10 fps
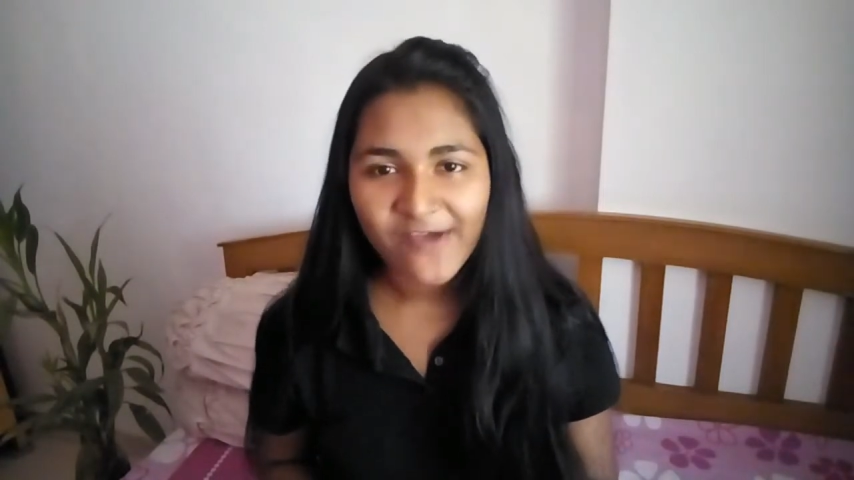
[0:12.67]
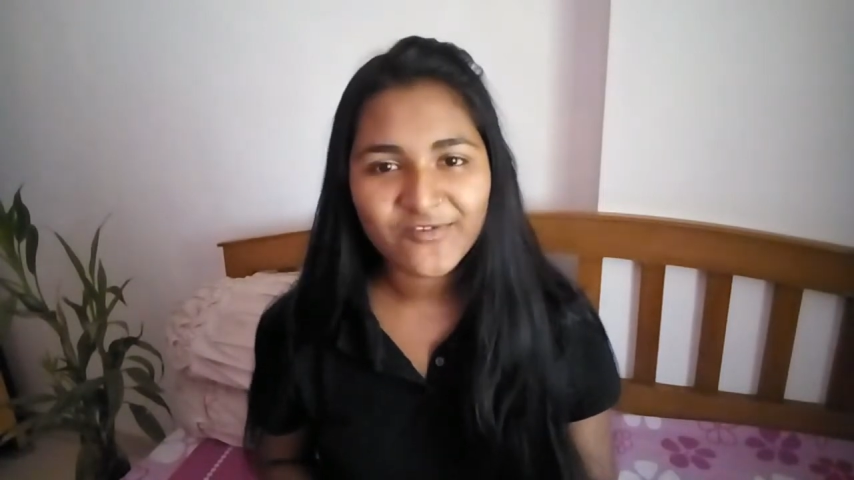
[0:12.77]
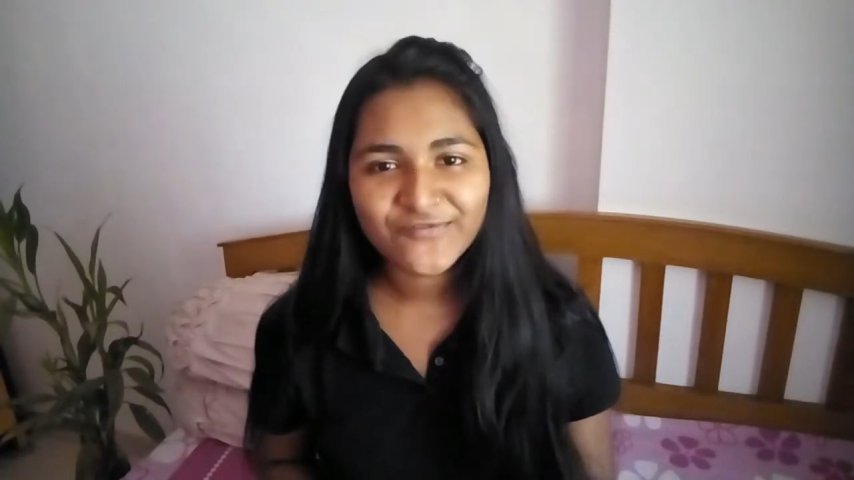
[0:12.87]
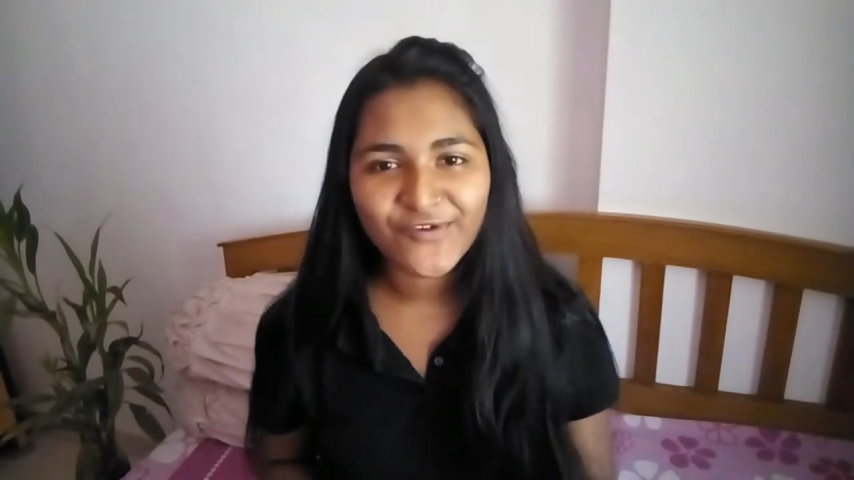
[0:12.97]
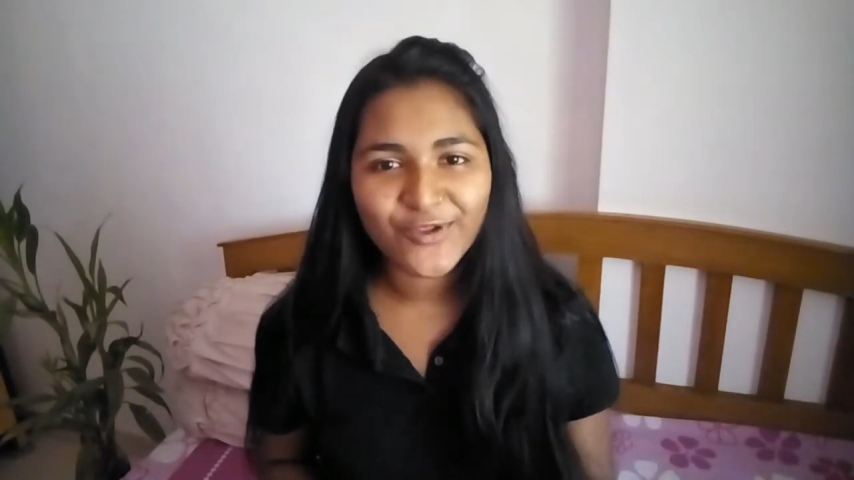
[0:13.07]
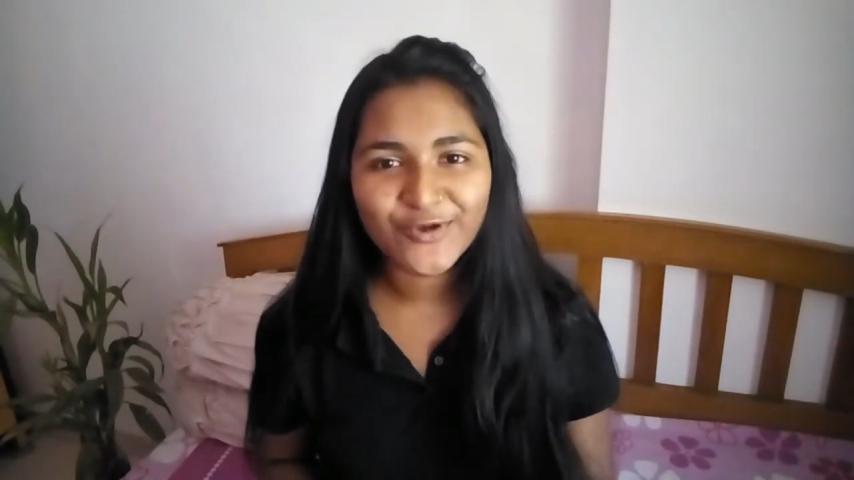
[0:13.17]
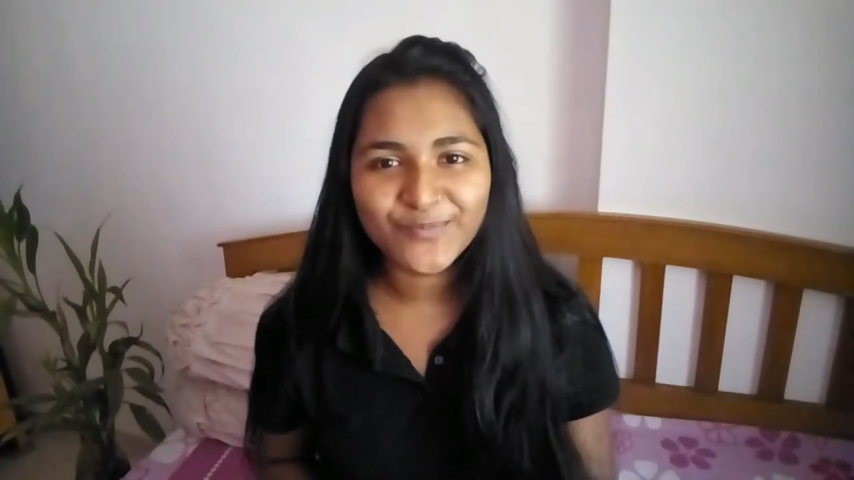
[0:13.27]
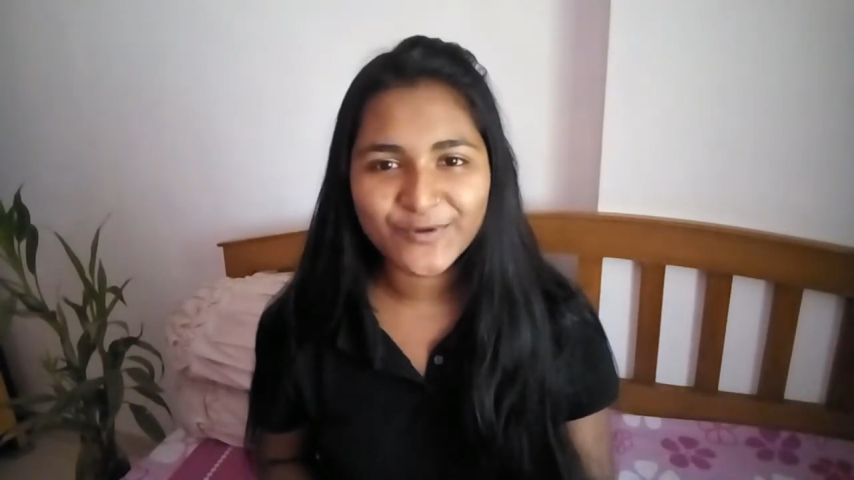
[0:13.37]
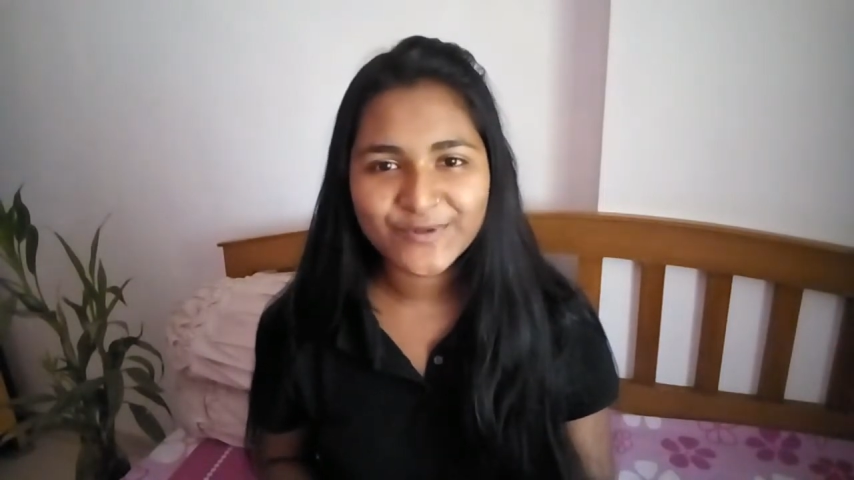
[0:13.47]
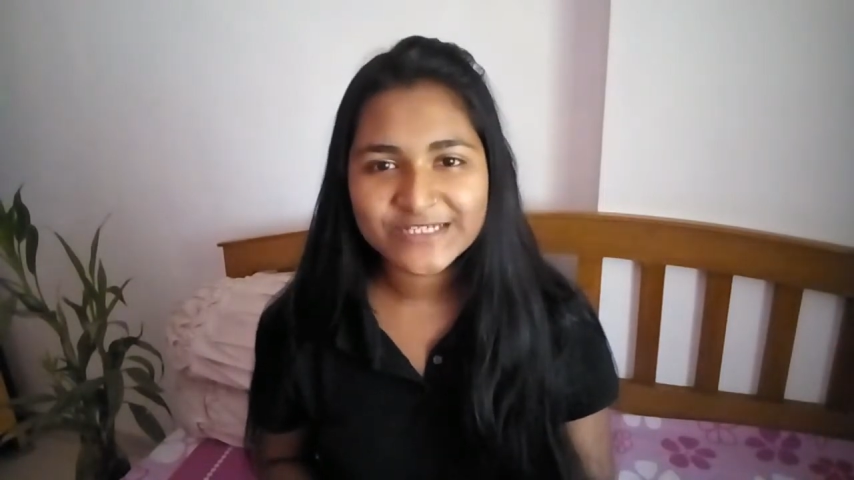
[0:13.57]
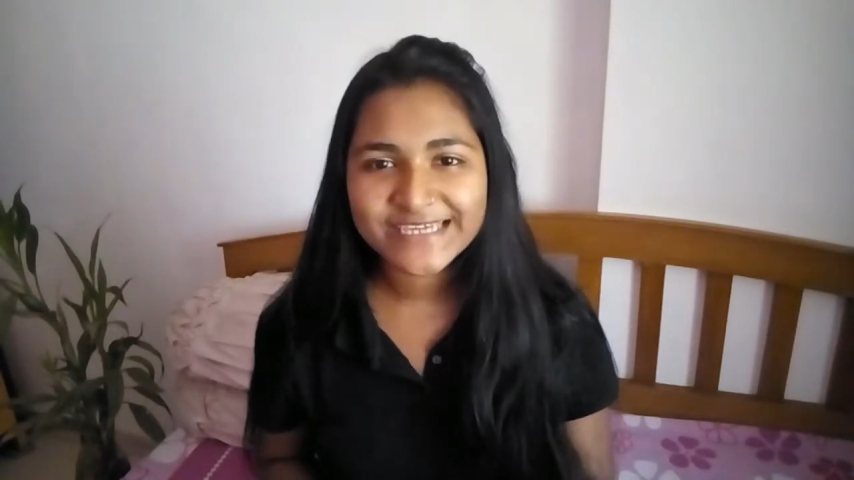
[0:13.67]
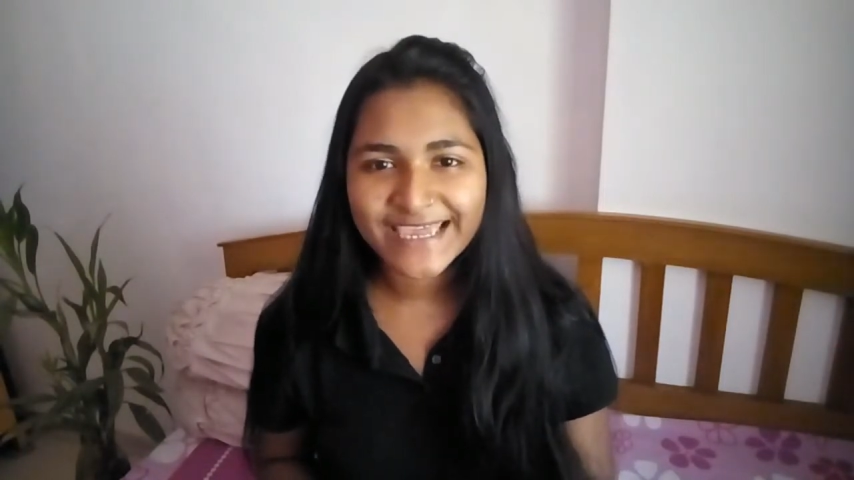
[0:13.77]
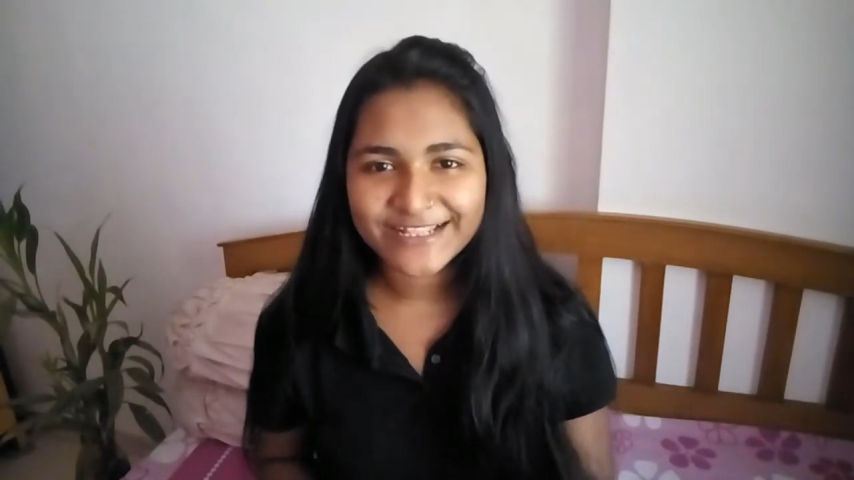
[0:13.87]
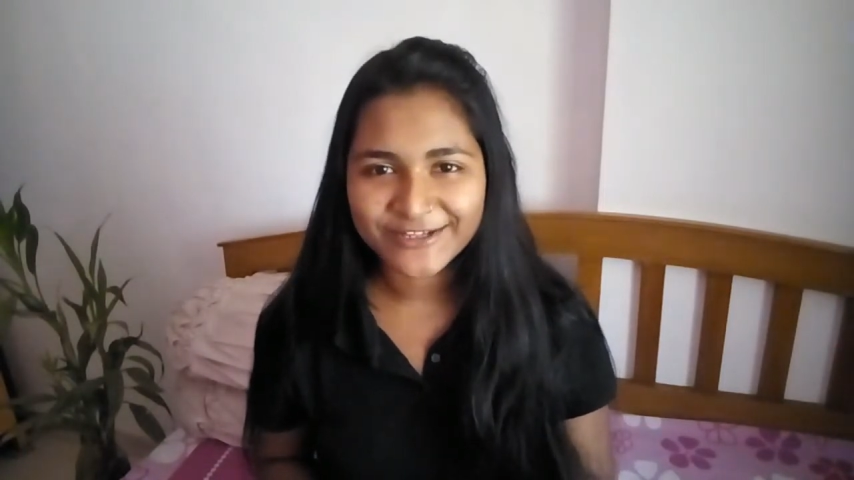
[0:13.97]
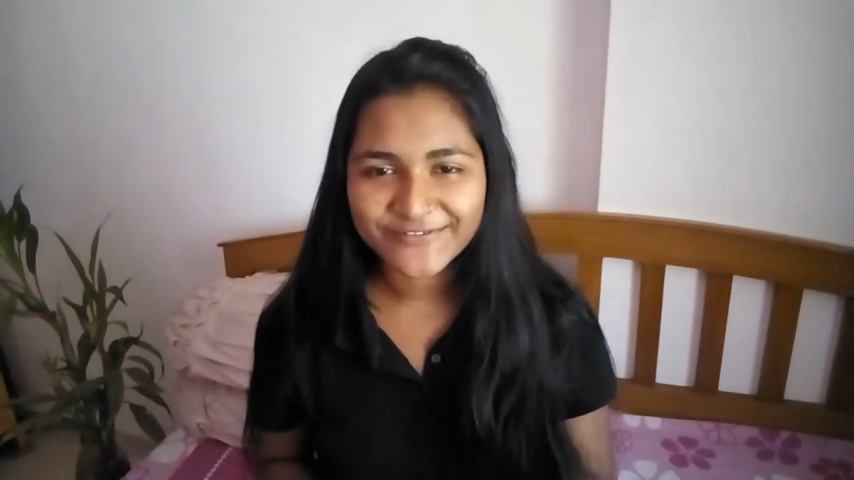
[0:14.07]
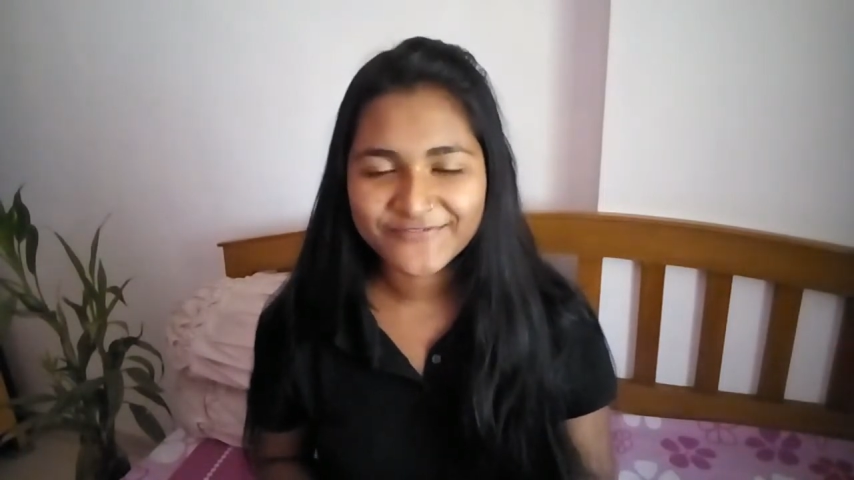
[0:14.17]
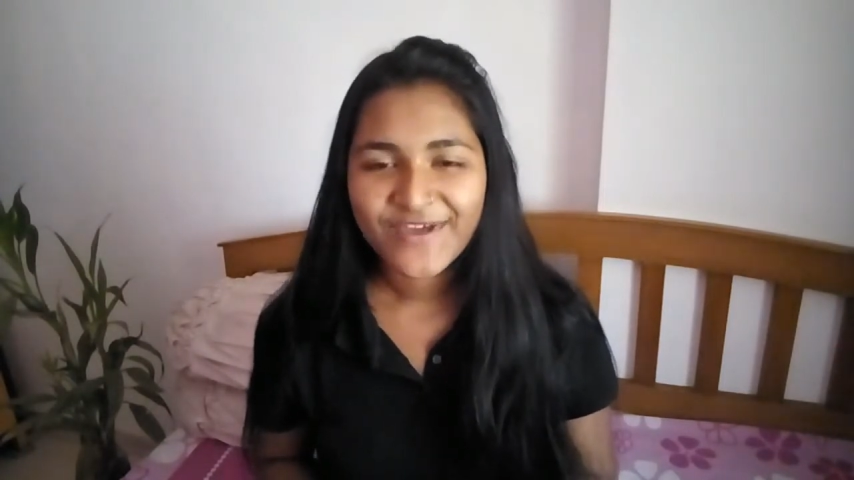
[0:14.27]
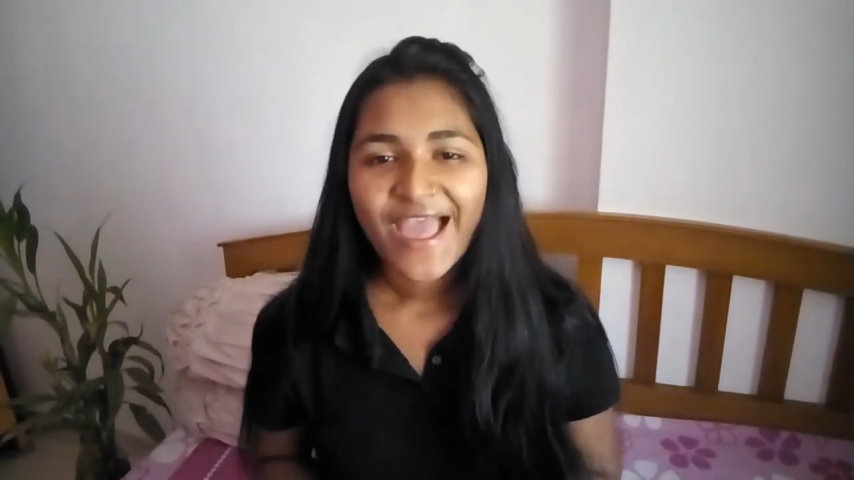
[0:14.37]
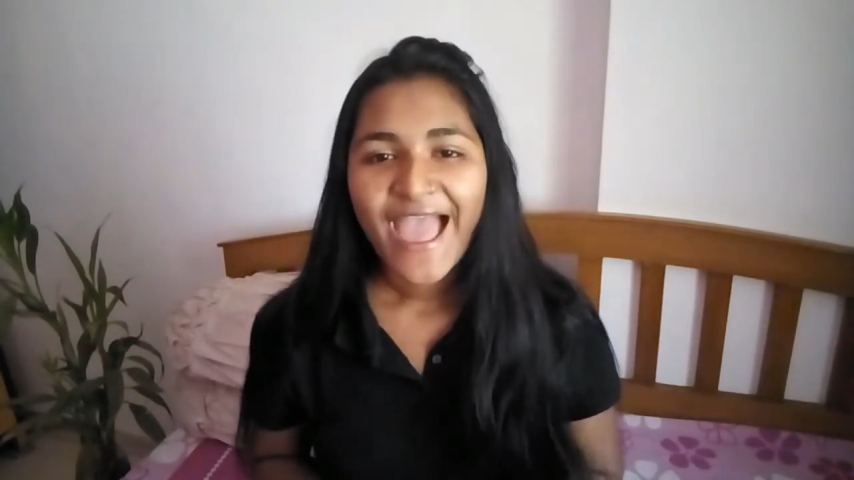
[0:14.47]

I will follow Beautyklove